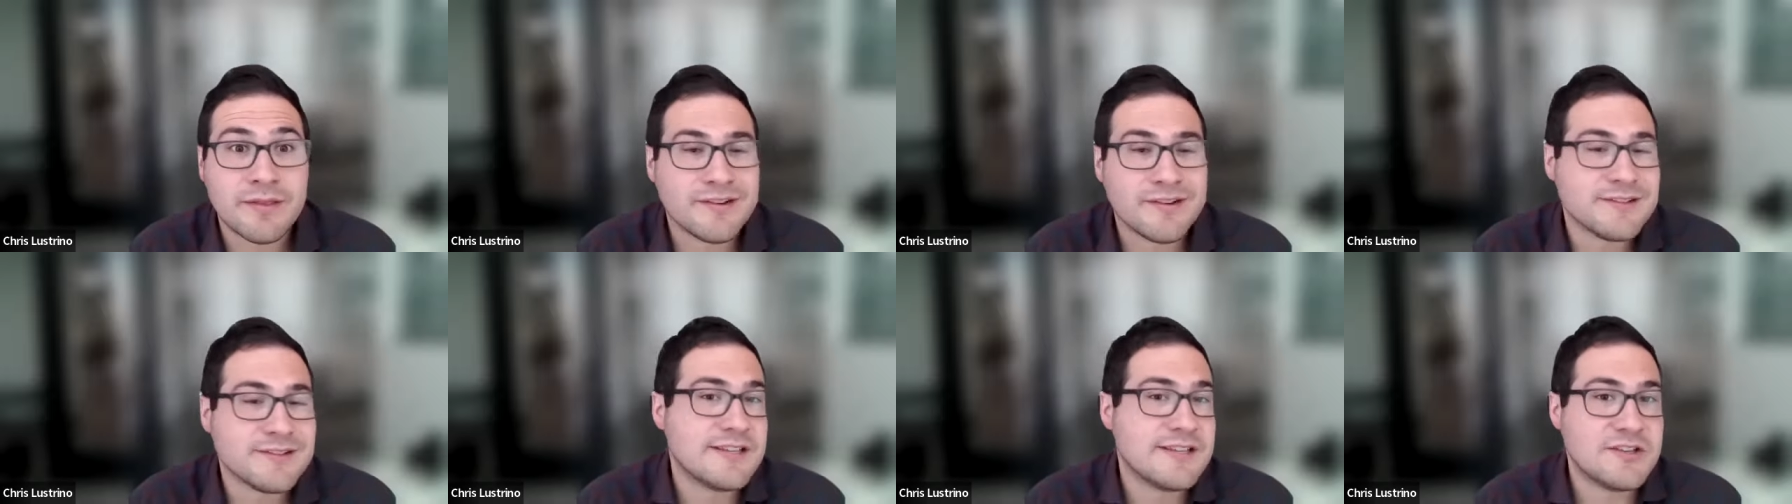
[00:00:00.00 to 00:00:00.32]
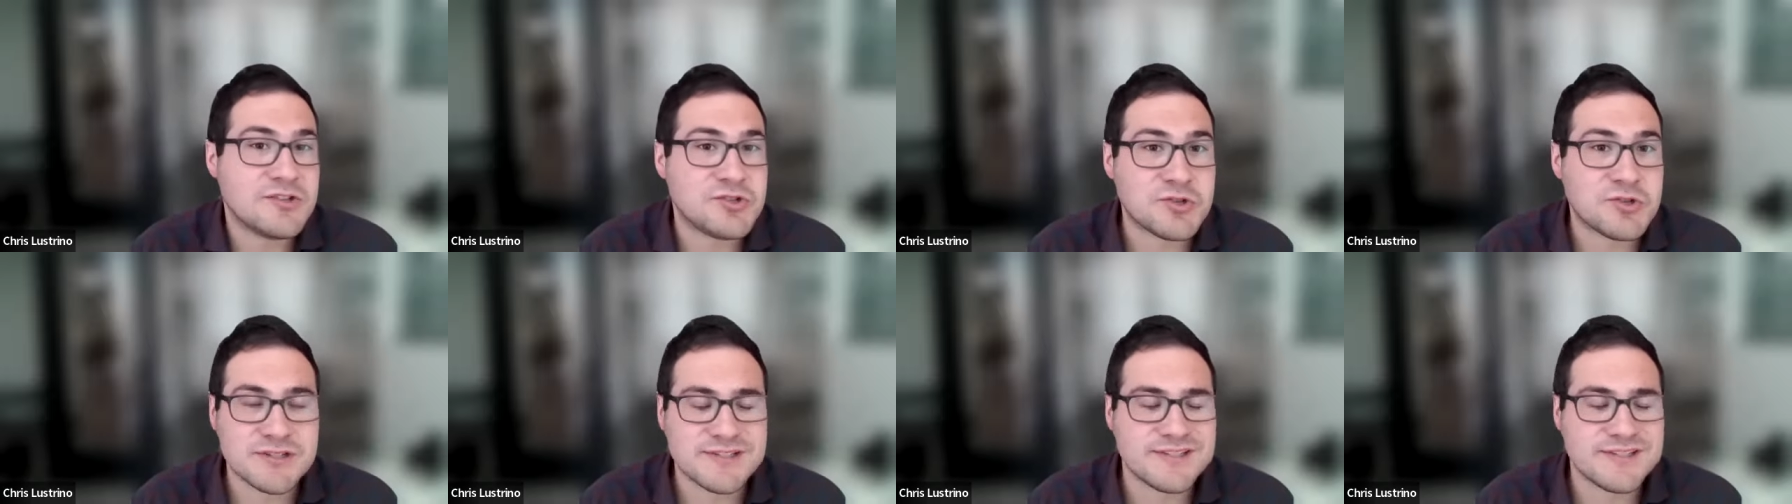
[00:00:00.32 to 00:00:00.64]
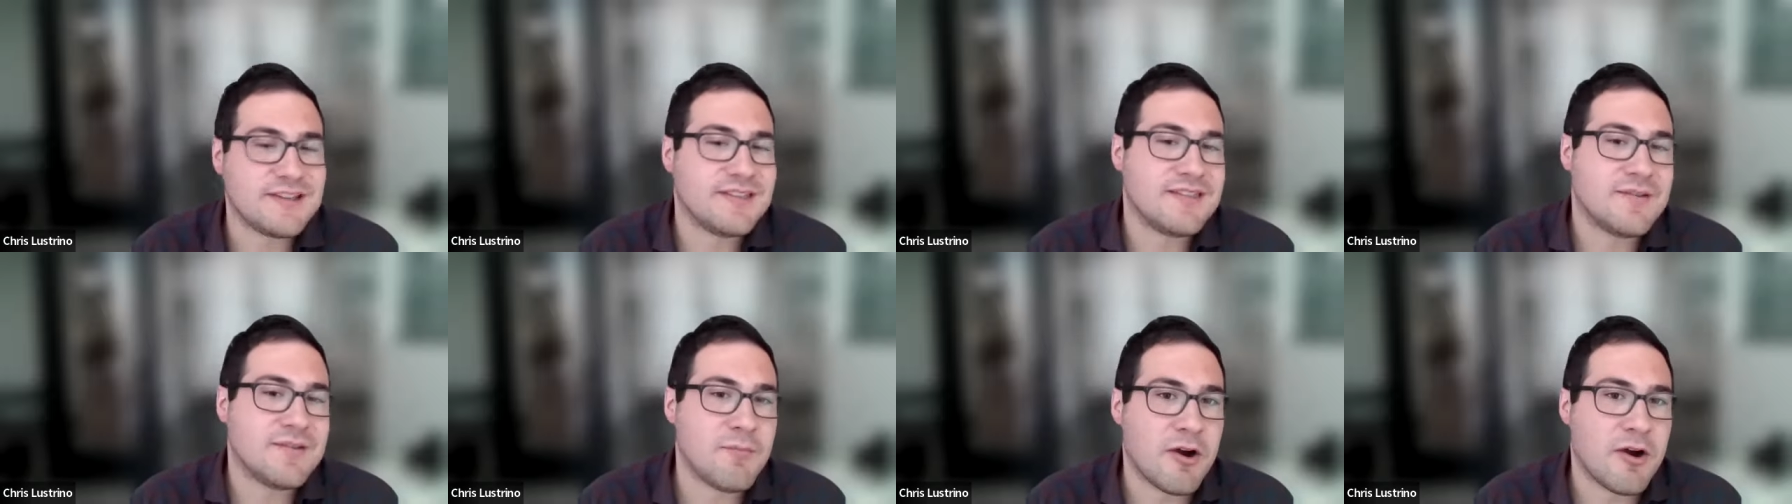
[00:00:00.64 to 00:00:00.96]
there's
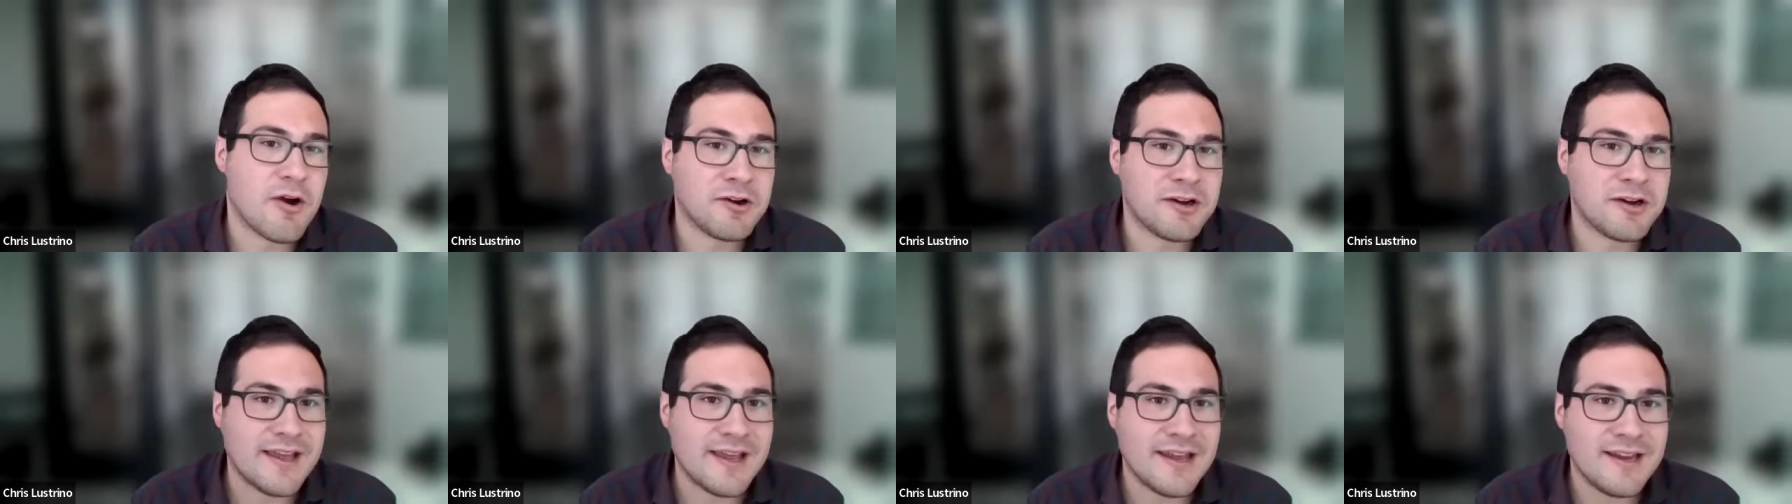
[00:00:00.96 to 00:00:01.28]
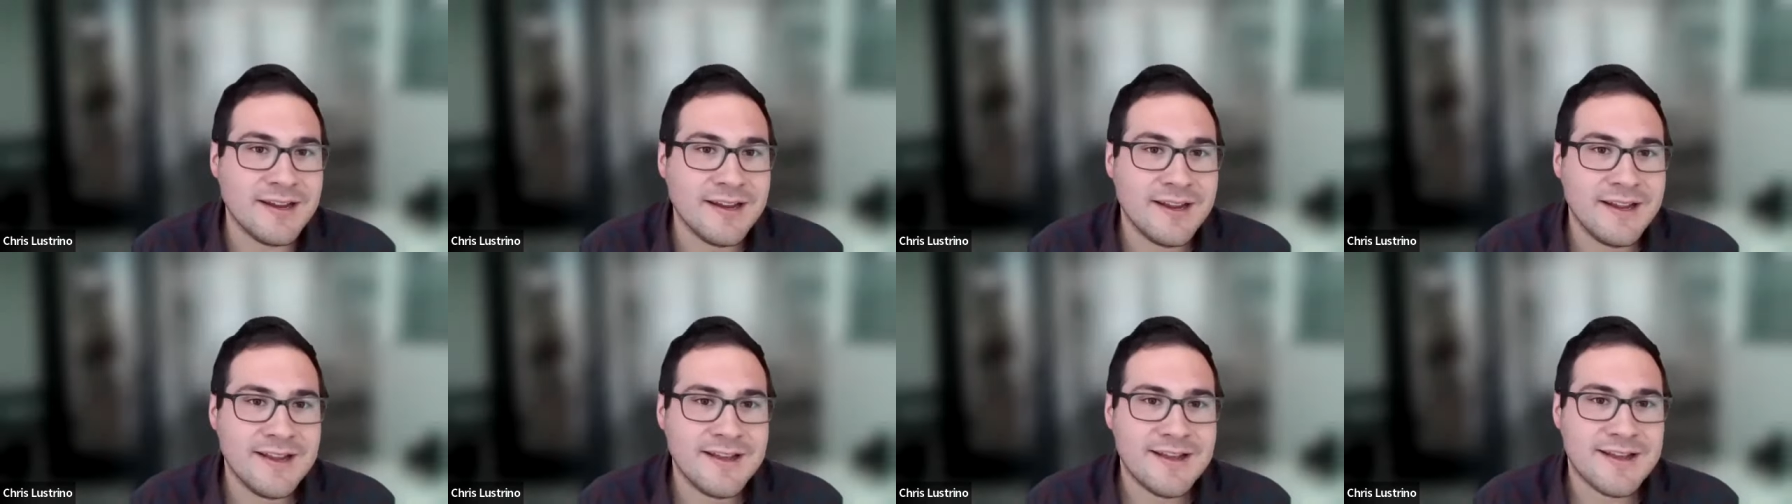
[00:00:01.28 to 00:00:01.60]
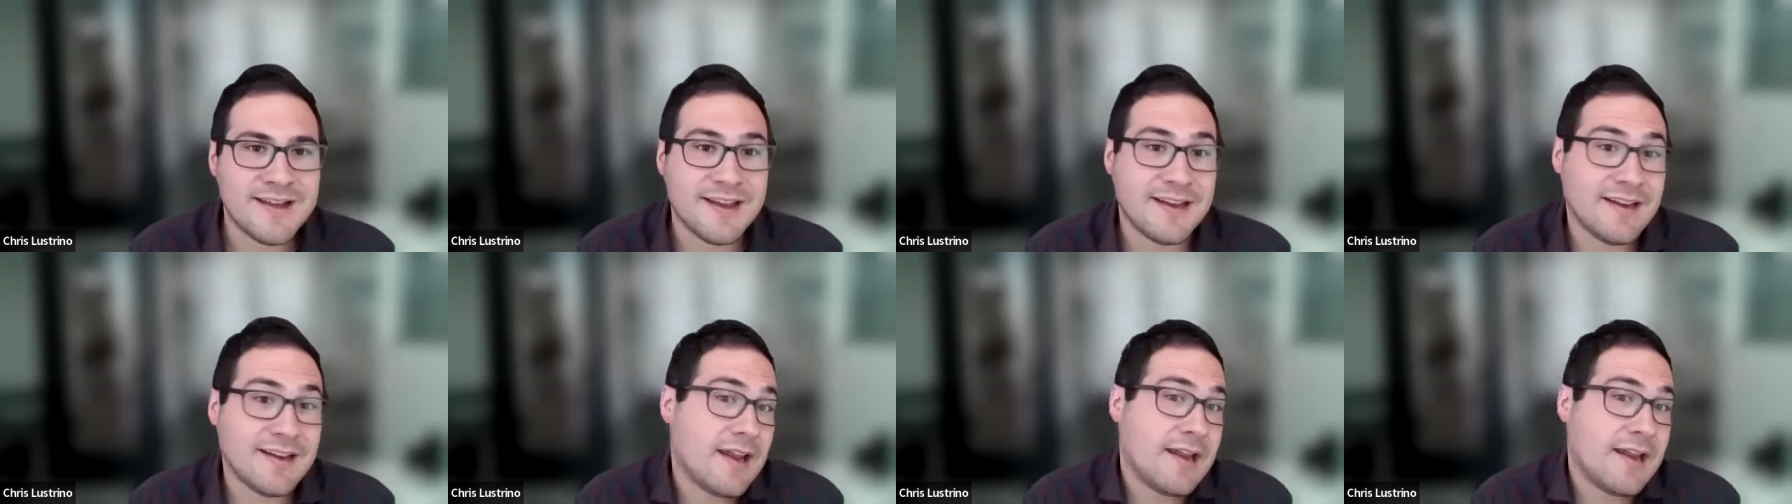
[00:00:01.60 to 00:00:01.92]
interest in the market
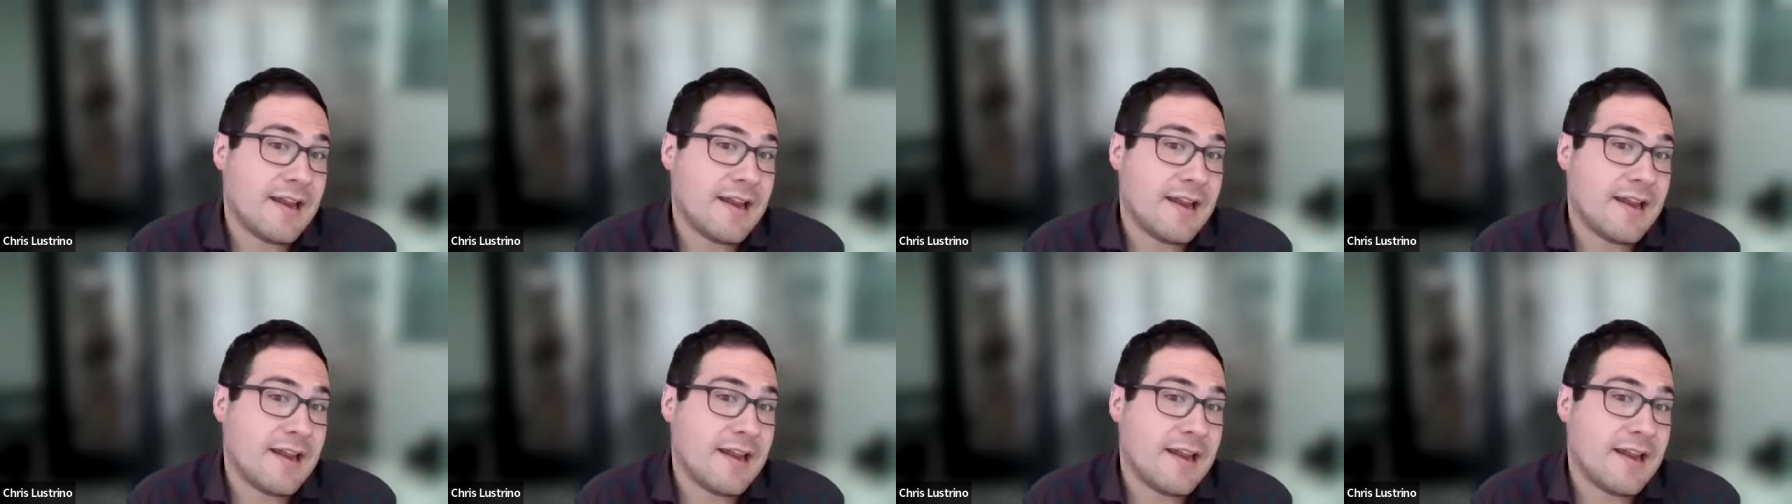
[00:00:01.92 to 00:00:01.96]
and,